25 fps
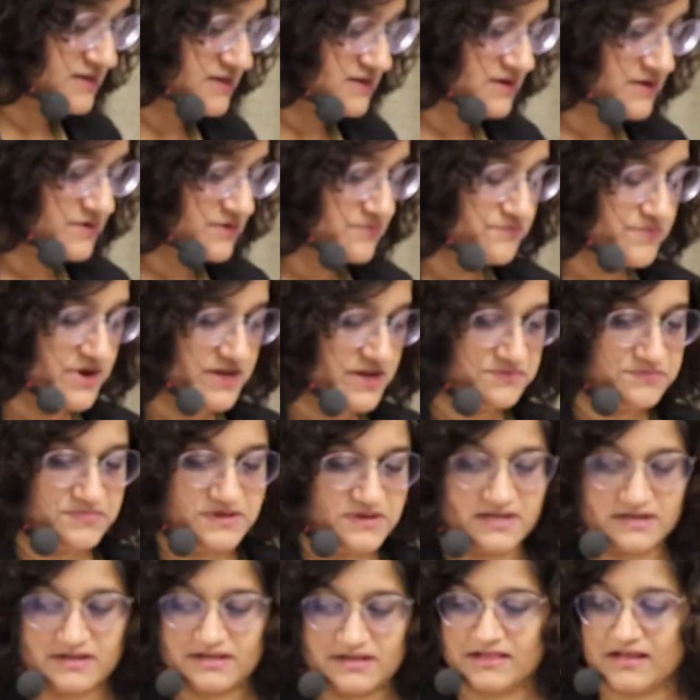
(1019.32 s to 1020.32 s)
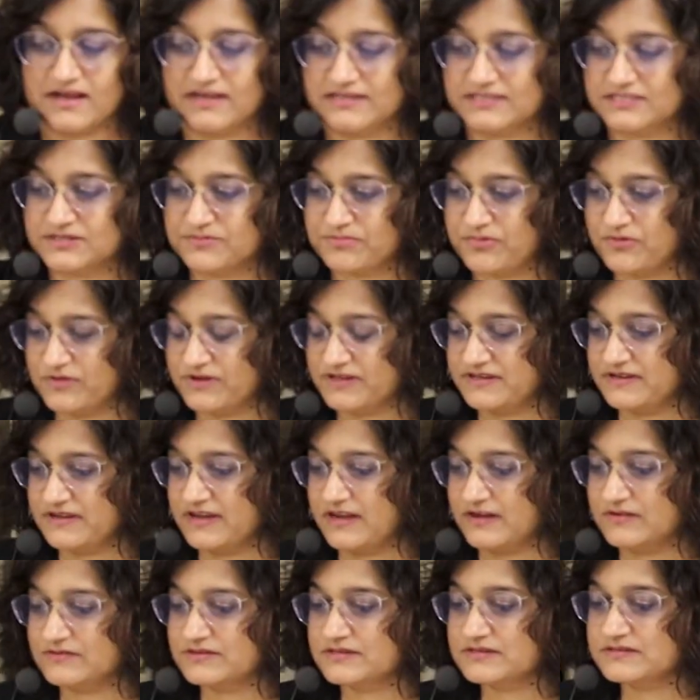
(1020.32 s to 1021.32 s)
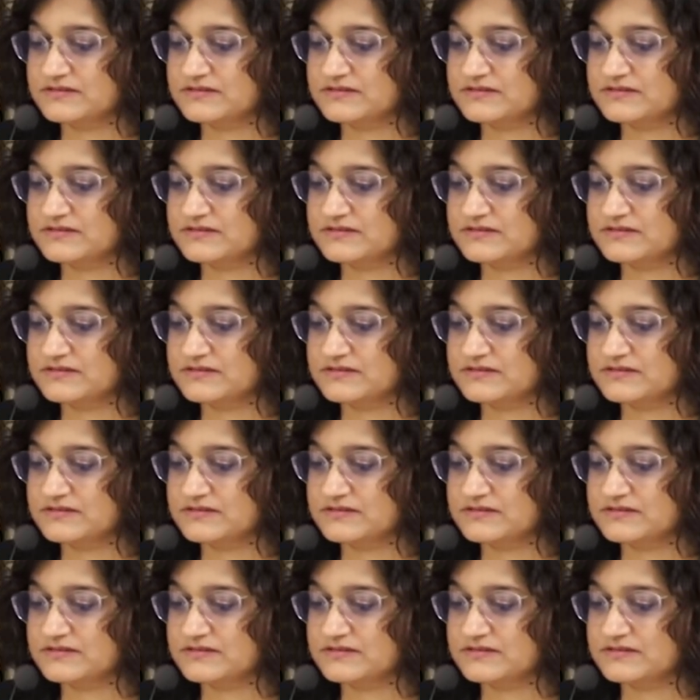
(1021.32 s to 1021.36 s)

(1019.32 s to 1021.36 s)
might be inclined to point out